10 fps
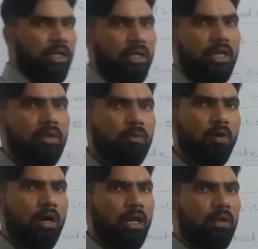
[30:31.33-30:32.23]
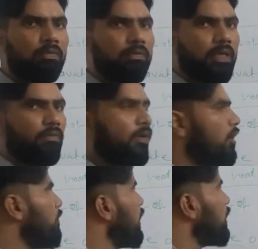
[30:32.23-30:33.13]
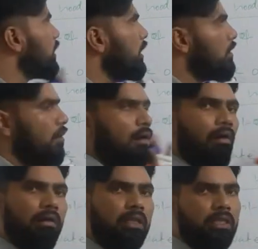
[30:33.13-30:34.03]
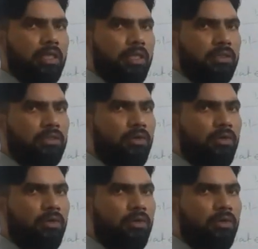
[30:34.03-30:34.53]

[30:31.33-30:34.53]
involving in all the things.